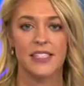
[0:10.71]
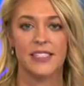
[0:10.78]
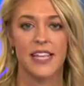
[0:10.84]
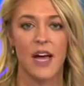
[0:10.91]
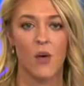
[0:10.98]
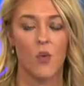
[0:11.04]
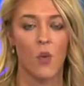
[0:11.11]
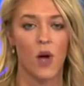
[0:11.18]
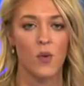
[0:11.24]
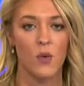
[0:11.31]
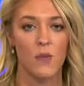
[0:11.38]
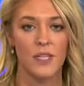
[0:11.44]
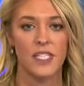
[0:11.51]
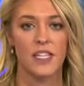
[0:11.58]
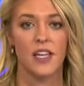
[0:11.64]
sent one
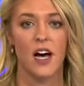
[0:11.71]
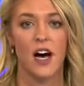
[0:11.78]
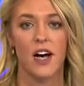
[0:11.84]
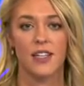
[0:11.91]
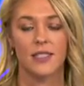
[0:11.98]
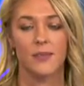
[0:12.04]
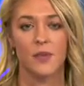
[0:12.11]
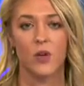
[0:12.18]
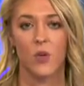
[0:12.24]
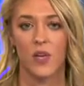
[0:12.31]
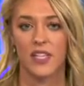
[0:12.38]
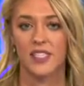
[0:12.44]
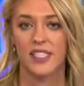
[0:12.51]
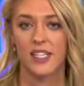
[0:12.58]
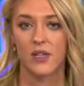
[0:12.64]
woman to the hospital
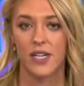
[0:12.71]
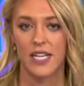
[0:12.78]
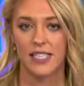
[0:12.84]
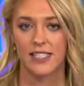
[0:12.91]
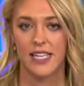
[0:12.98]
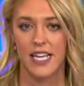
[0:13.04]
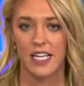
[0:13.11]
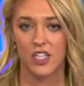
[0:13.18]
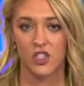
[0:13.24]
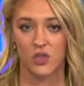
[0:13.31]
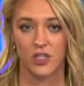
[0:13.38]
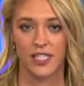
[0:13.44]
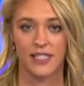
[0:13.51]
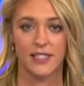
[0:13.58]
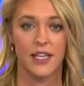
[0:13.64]
with serious
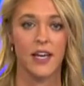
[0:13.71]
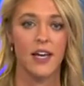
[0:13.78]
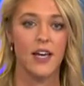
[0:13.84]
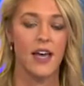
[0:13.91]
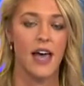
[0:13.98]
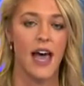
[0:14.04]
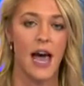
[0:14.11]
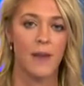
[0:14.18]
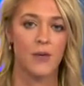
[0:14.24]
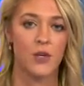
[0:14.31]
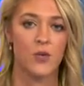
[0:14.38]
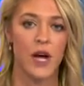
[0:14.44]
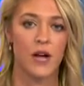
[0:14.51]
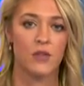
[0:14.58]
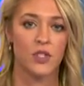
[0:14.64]
injuries. It happened
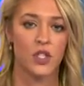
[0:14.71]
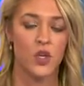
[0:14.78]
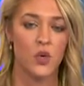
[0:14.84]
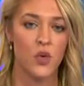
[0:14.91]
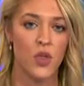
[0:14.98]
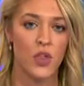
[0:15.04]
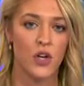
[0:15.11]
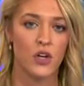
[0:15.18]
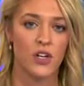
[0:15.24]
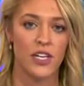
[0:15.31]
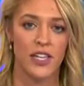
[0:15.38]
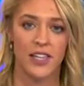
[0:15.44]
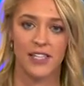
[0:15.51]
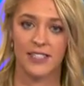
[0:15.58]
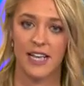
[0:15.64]
around
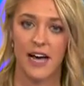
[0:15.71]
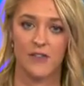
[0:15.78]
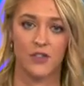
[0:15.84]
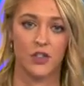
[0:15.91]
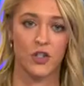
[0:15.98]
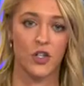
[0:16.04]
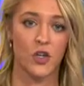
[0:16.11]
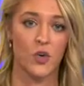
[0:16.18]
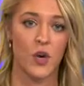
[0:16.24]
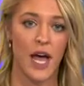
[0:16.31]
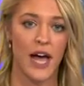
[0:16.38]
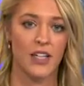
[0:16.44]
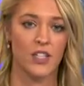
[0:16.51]
2:30 this afternoon at